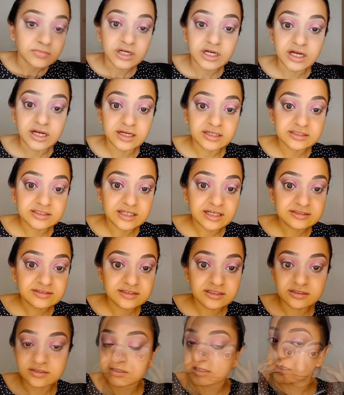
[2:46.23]
And that's
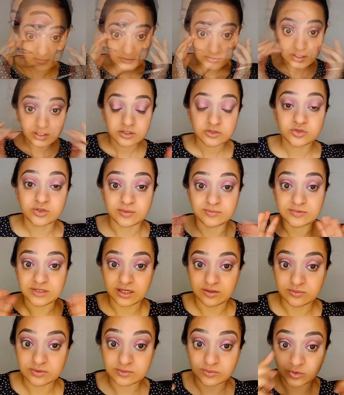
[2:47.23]
it. So I'm
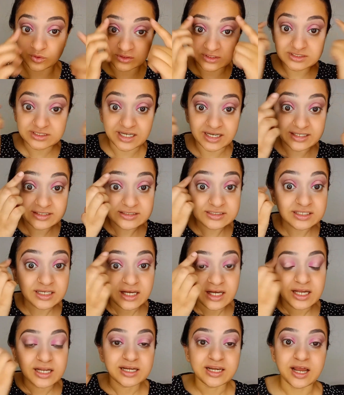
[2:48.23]
done with both the sides.
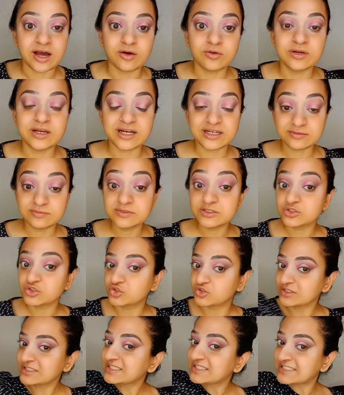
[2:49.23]
Now let me
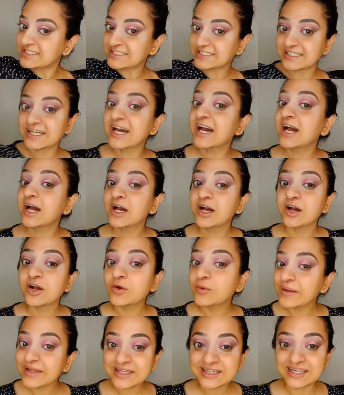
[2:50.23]
just
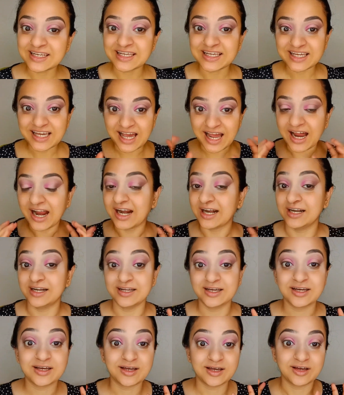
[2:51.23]
quickly
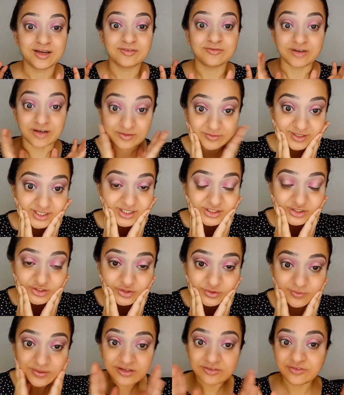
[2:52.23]
add foundation
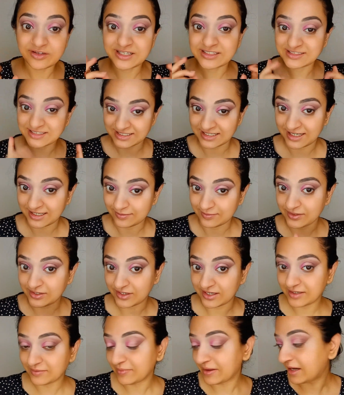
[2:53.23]
to my face and I'll be
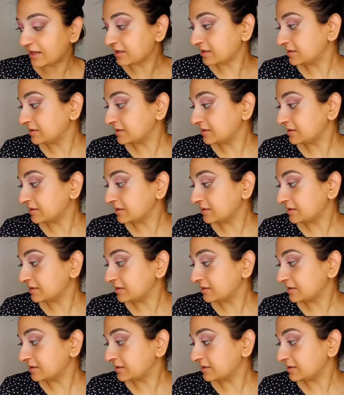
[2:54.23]
right.